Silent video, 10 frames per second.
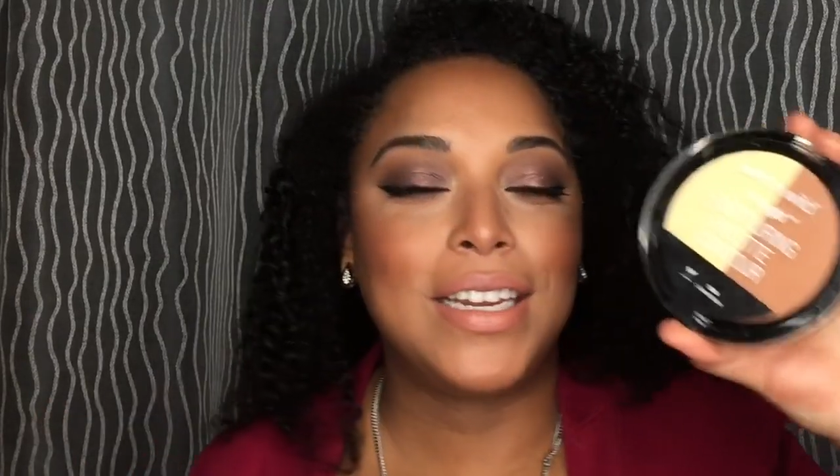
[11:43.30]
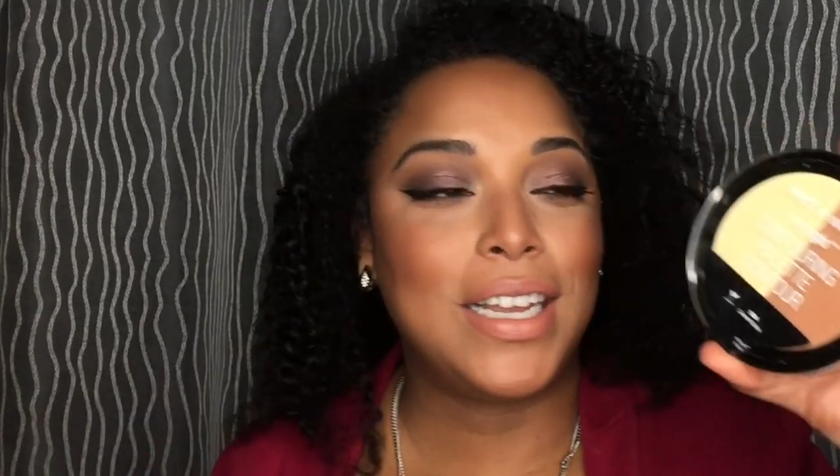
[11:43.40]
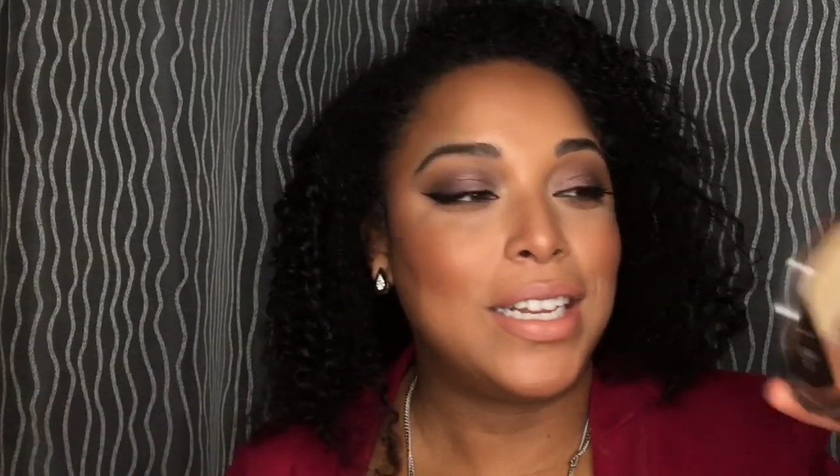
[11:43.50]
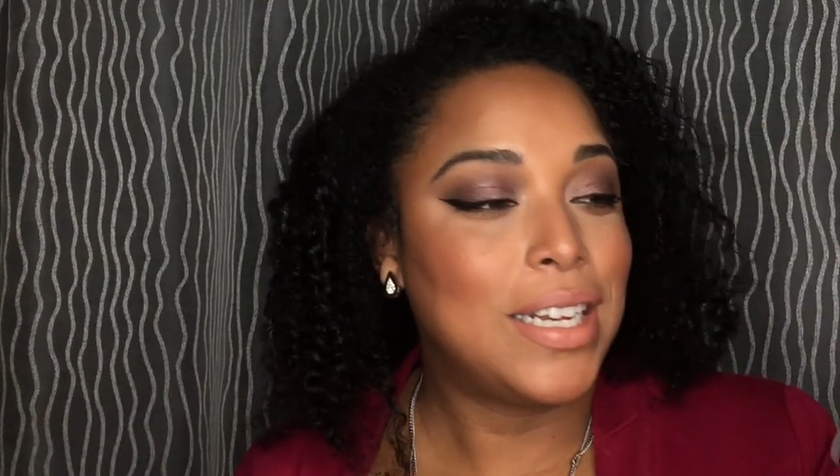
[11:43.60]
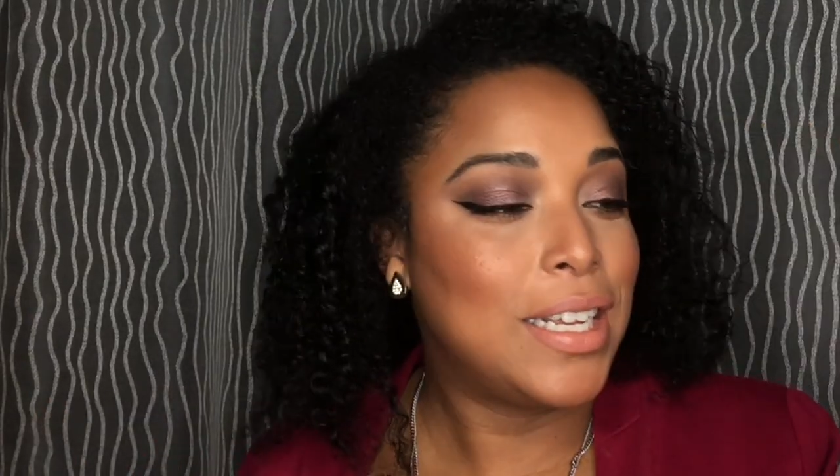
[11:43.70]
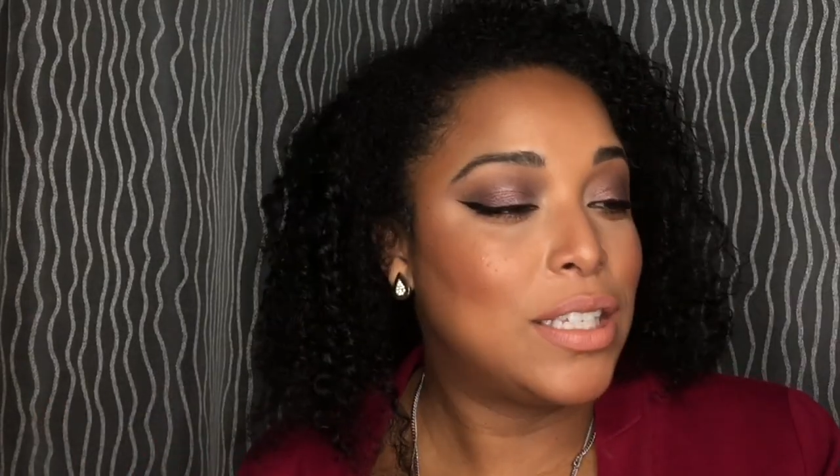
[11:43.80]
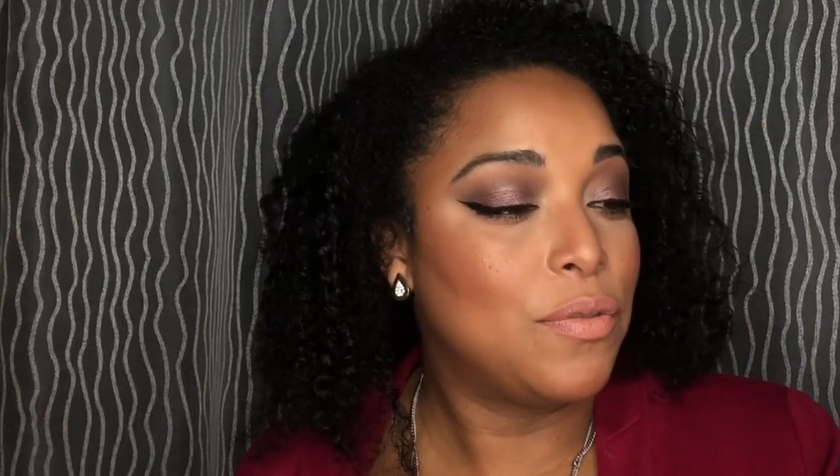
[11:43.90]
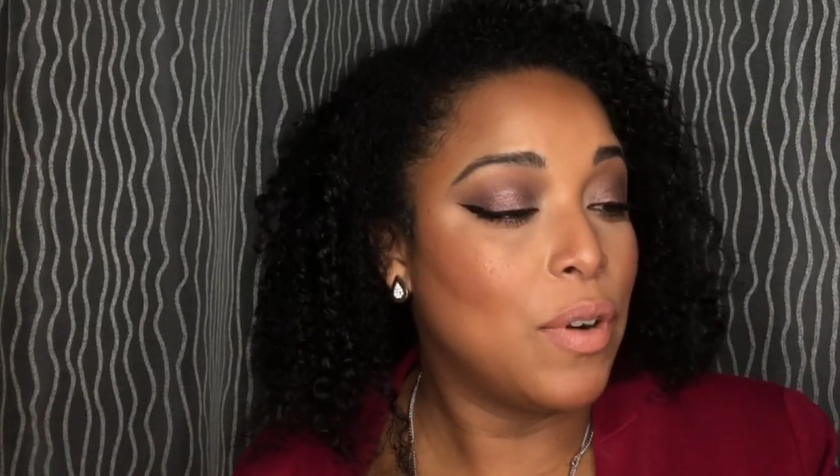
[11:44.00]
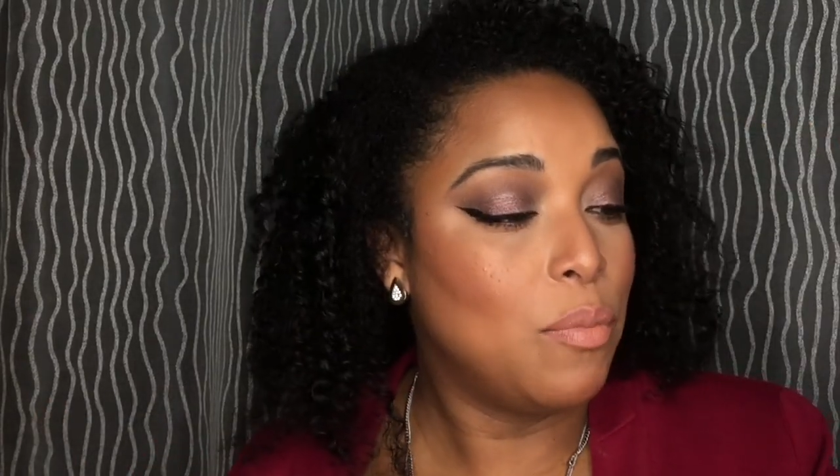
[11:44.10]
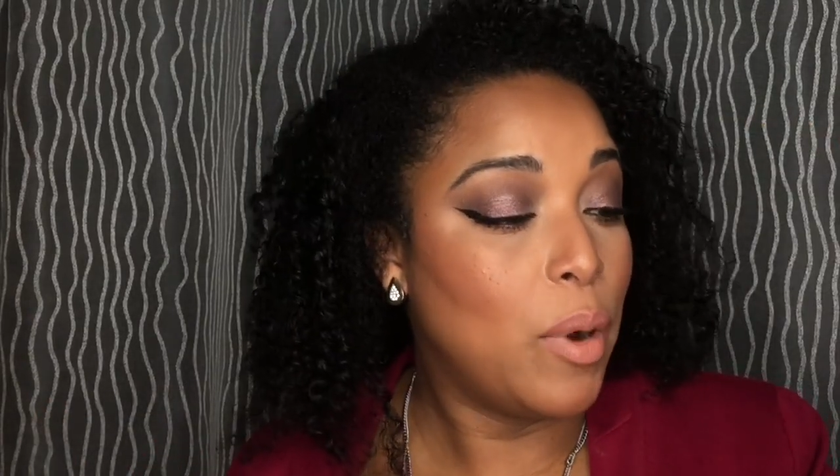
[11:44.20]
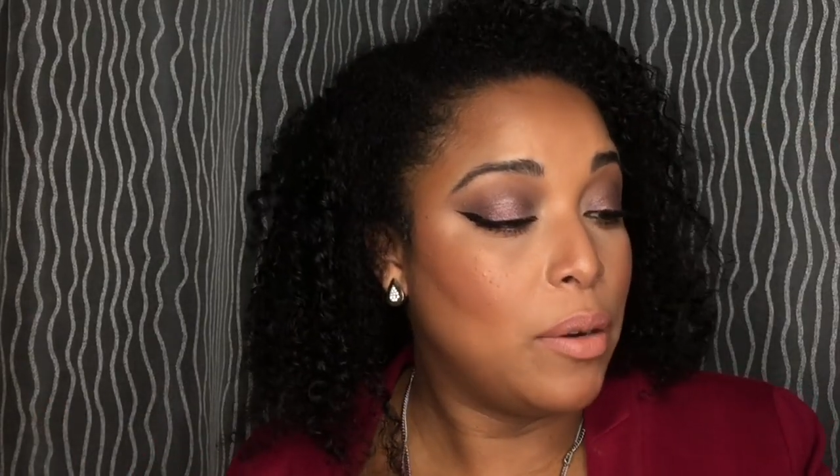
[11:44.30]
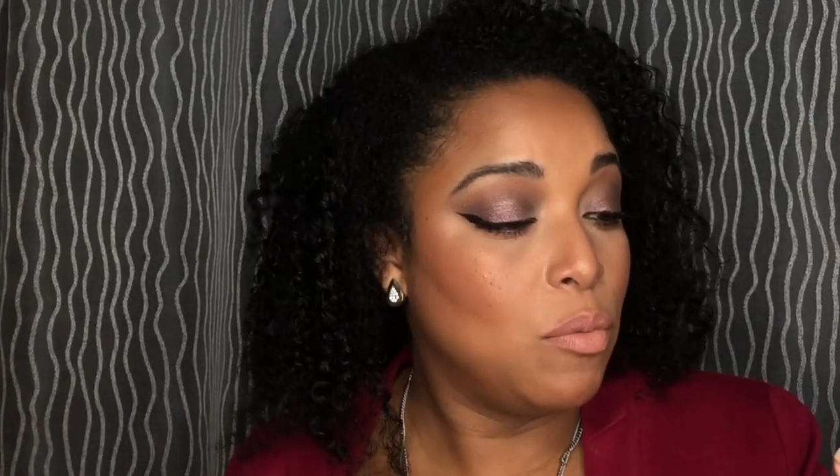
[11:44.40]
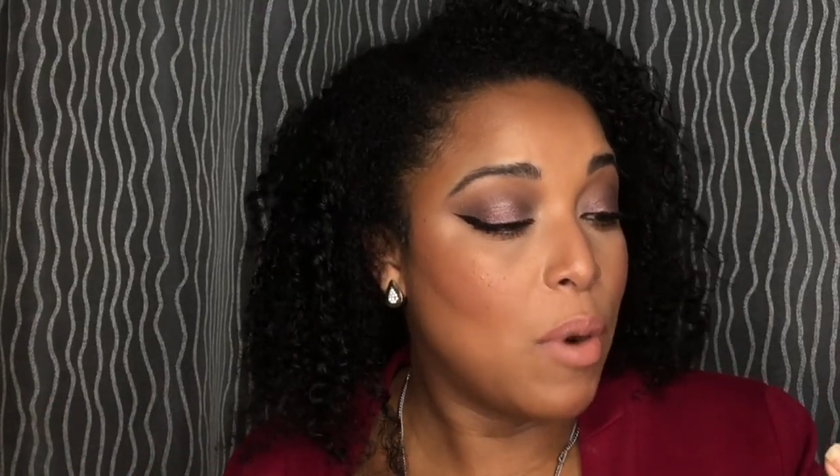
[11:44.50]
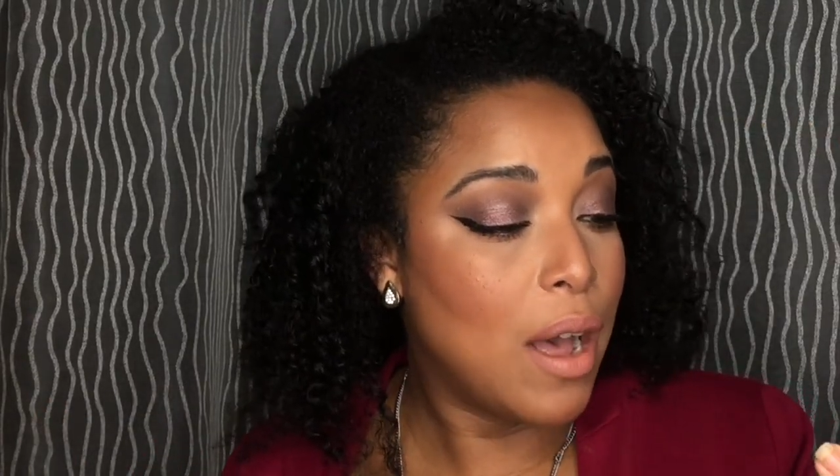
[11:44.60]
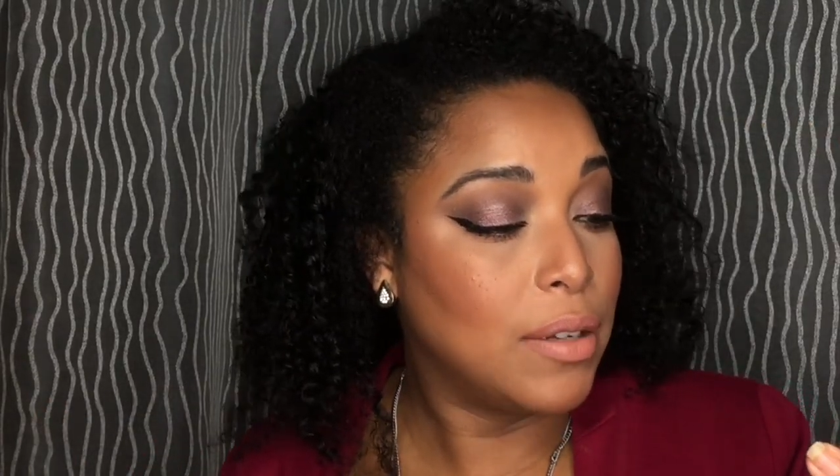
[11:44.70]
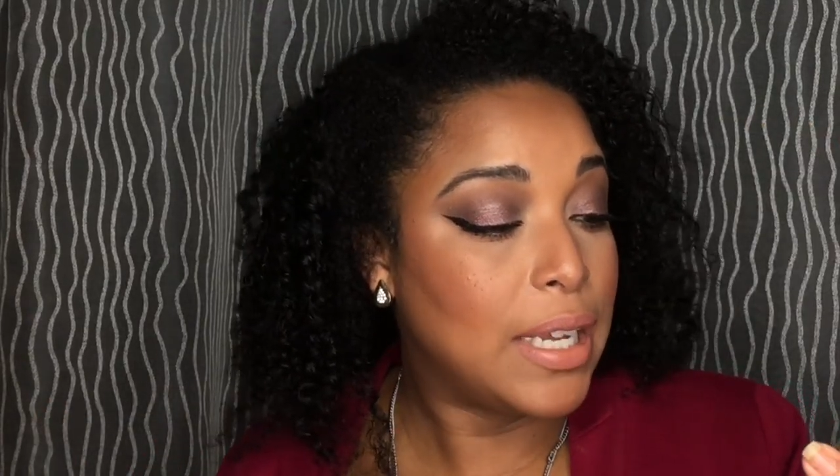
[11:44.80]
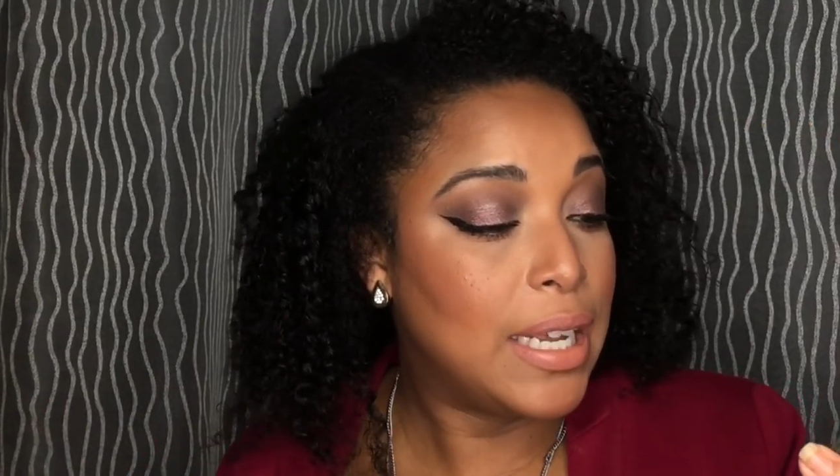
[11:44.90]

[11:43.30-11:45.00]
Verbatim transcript: And it is from Wet n Wild.